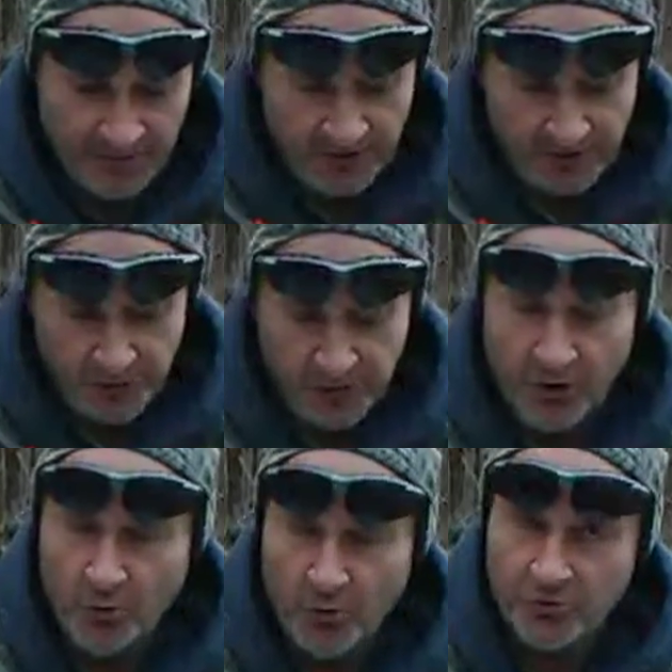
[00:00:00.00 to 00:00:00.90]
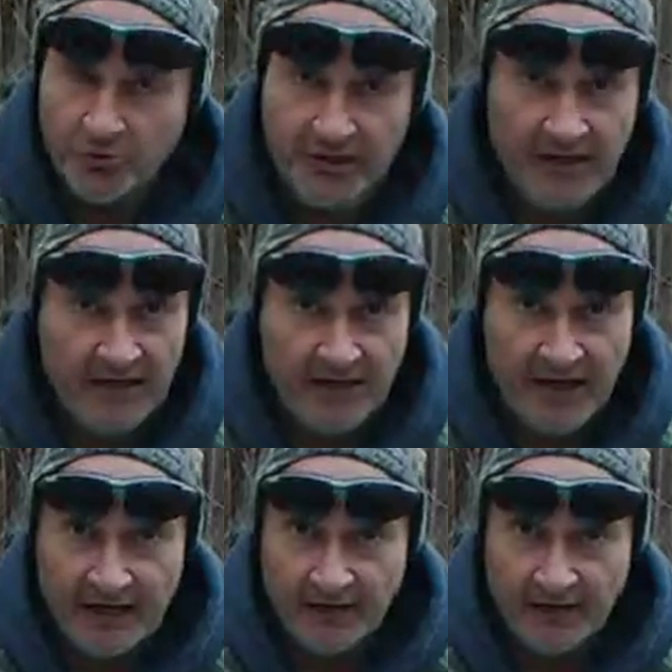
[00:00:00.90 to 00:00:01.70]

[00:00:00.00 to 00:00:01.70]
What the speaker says: because as you get older, you can have high